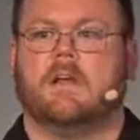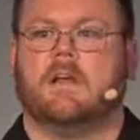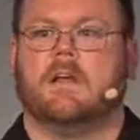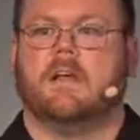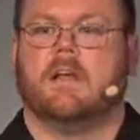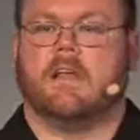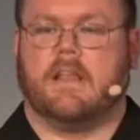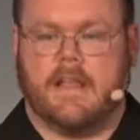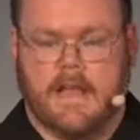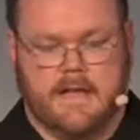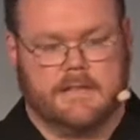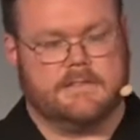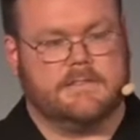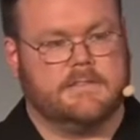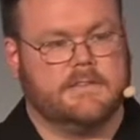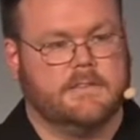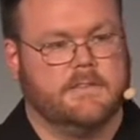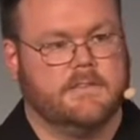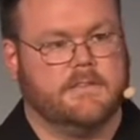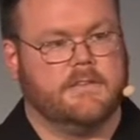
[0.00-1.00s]
Yes,
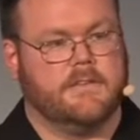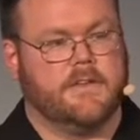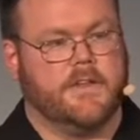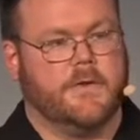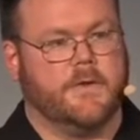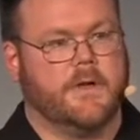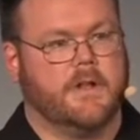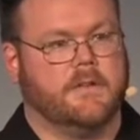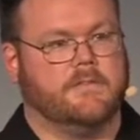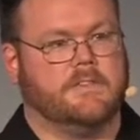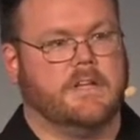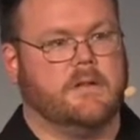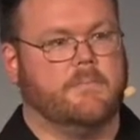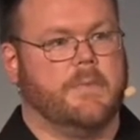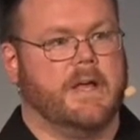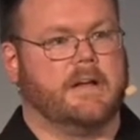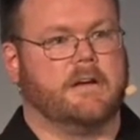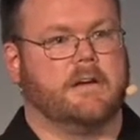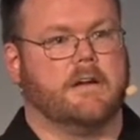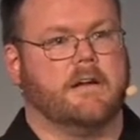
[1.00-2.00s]
you could have done
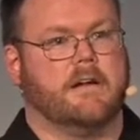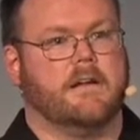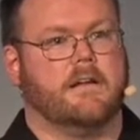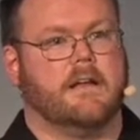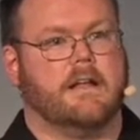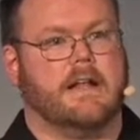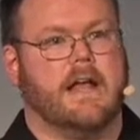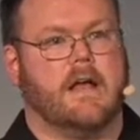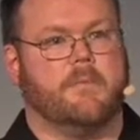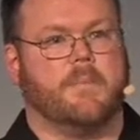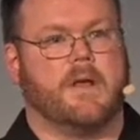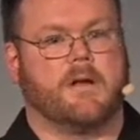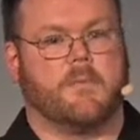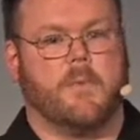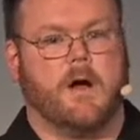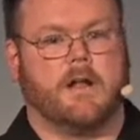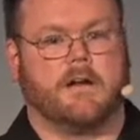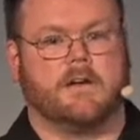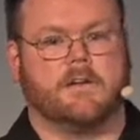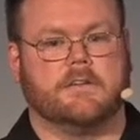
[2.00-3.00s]
better and had better
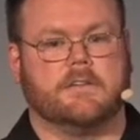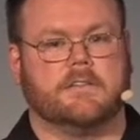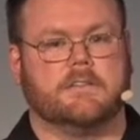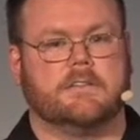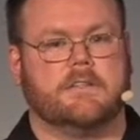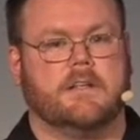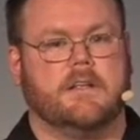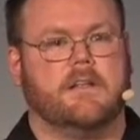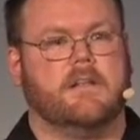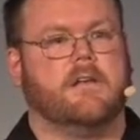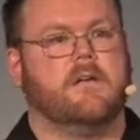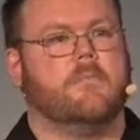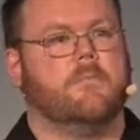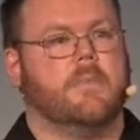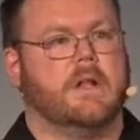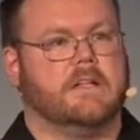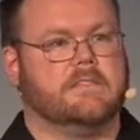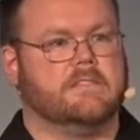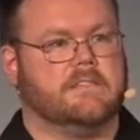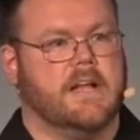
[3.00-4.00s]
monitors, but
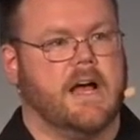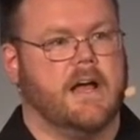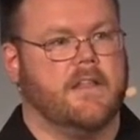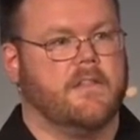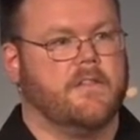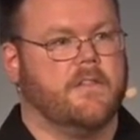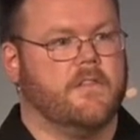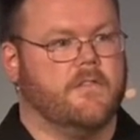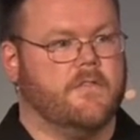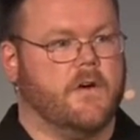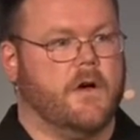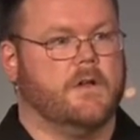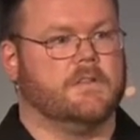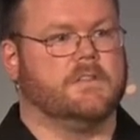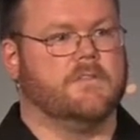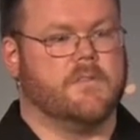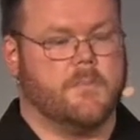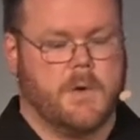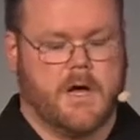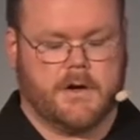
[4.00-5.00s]
it's not the fault of
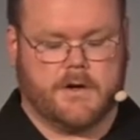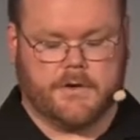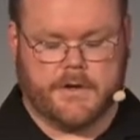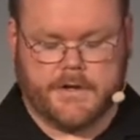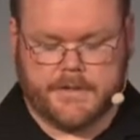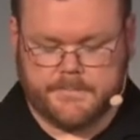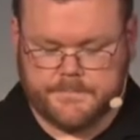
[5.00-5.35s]
the monitoring.